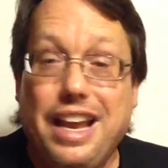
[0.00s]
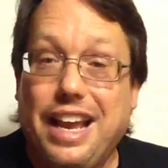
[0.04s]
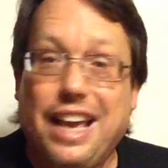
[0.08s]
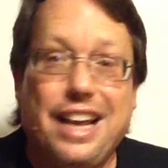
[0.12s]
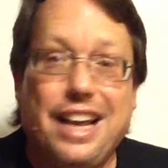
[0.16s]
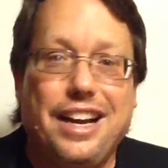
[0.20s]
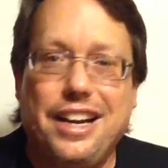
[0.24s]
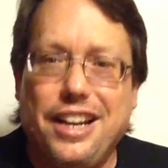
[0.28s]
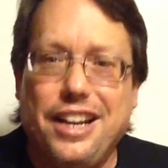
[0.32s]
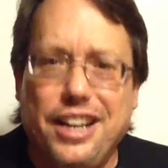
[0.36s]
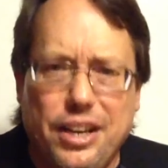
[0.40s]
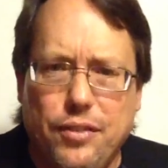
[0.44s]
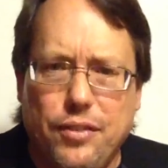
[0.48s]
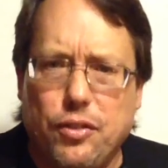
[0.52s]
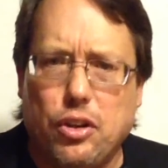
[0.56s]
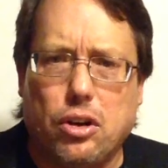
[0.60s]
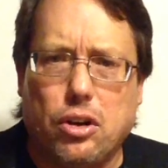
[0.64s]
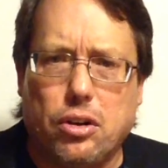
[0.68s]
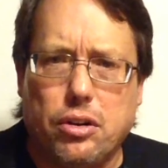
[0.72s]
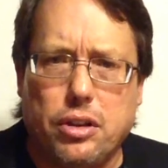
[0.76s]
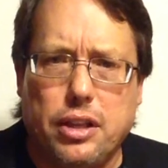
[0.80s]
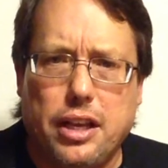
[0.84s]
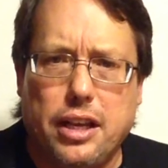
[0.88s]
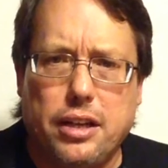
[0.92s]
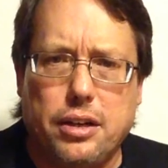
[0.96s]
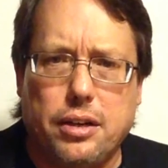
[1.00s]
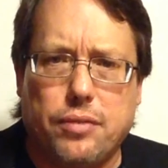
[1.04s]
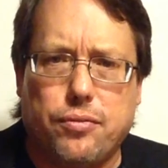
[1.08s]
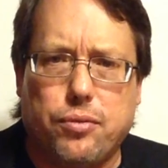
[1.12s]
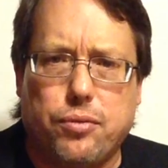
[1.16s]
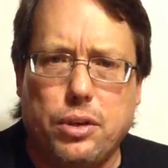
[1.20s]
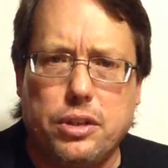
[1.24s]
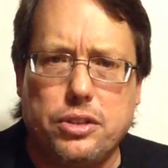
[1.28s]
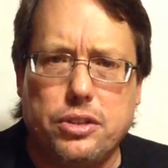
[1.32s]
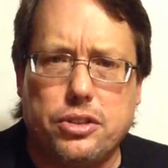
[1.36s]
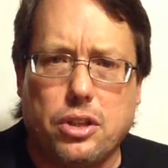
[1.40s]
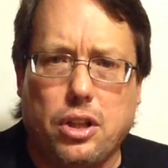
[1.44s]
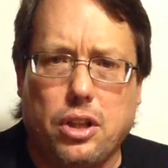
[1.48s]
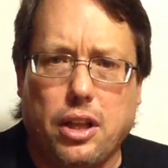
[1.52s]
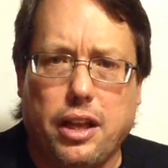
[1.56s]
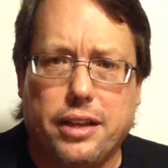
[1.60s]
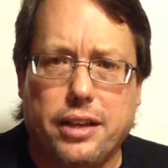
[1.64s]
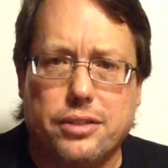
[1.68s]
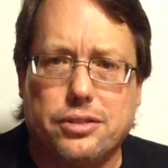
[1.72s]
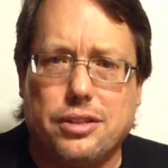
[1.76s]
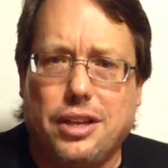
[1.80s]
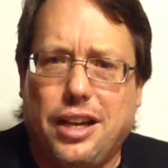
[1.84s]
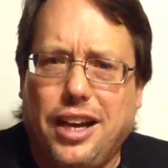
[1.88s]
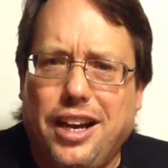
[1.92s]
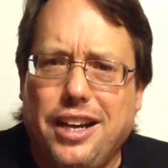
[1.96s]
And I didn't even learn that in a French
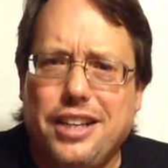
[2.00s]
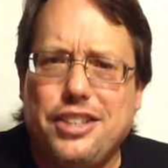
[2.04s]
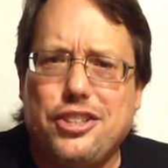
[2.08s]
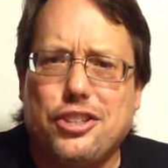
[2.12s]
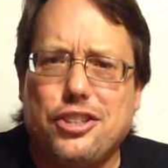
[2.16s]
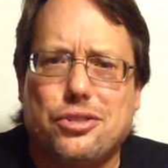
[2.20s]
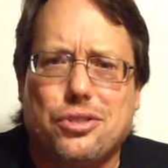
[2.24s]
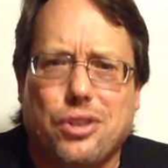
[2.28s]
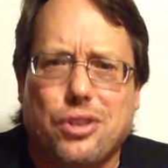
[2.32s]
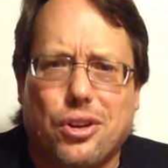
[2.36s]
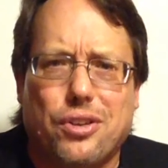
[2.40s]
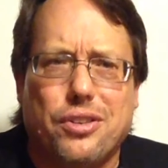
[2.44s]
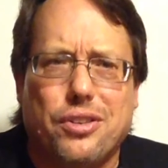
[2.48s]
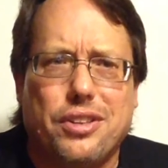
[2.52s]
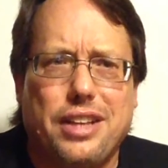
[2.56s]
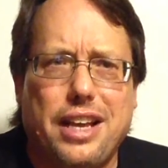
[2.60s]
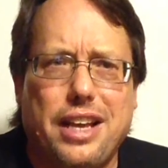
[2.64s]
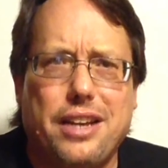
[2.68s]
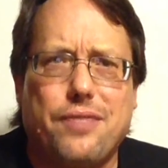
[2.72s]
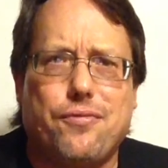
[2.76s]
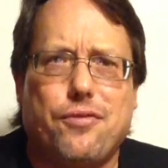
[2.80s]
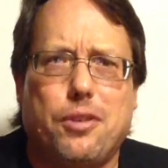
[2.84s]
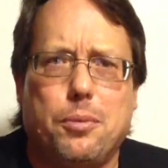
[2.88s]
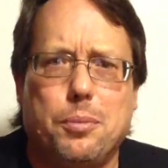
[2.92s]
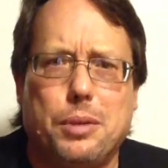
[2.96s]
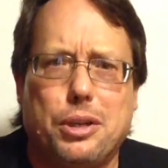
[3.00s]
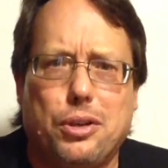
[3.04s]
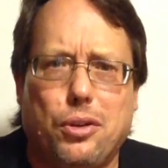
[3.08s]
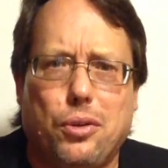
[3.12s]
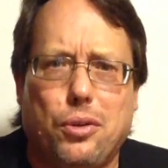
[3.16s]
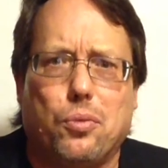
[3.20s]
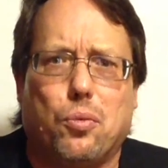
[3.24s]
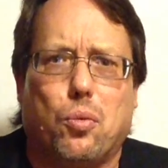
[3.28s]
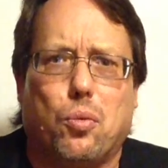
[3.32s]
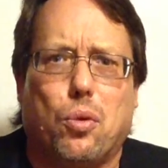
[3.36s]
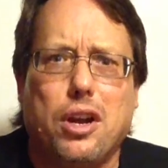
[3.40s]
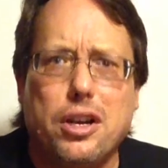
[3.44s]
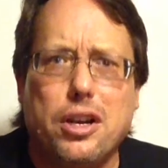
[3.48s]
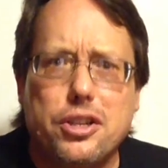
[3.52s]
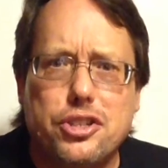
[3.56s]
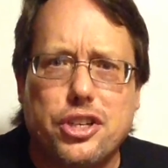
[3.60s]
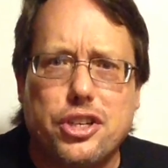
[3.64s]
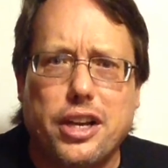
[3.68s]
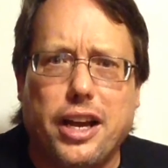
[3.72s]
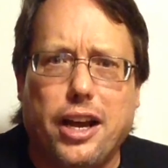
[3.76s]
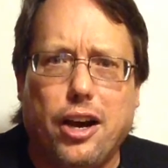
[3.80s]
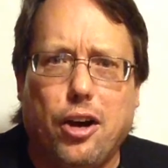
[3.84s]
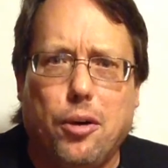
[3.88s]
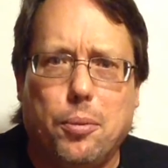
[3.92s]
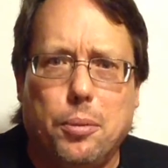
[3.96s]
class. I just learned that from an old Rush
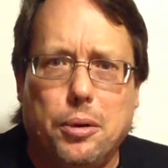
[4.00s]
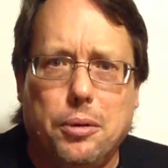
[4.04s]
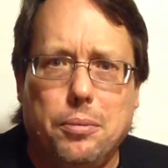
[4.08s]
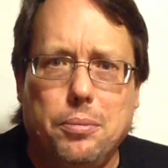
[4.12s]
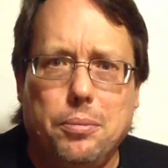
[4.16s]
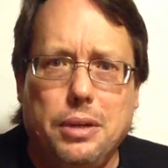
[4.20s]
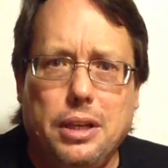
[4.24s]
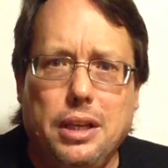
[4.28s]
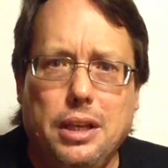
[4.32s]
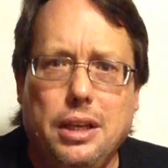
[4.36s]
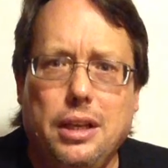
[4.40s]
album.